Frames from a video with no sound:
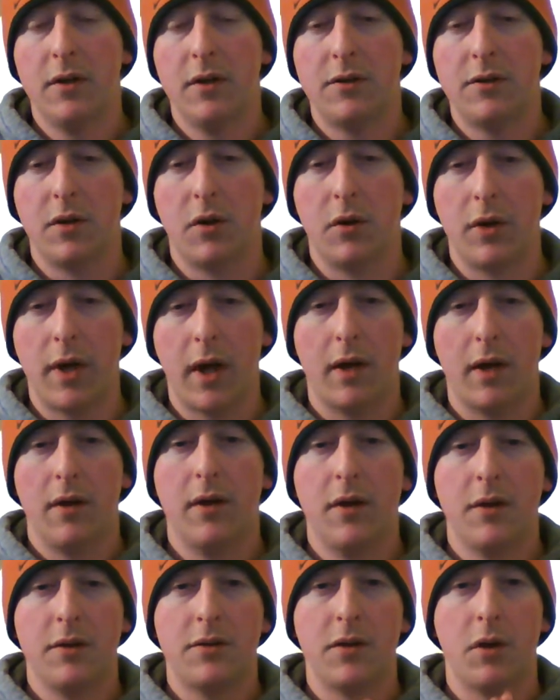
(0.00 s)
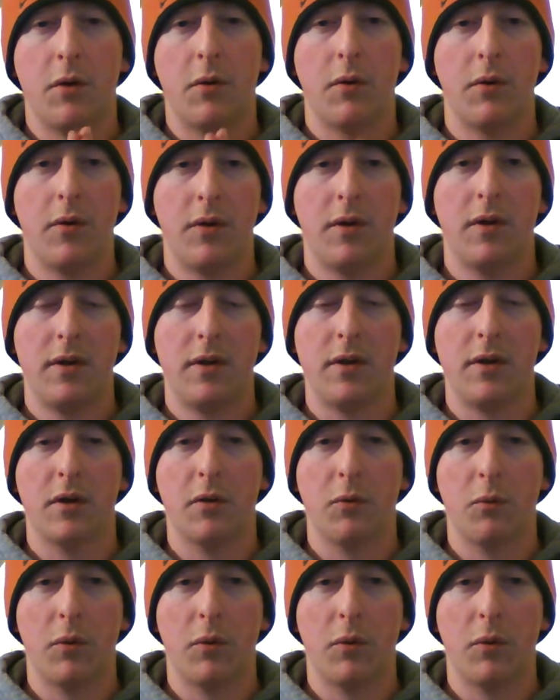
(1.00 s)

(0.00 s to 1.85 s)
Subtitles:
So, yeah. So, you know,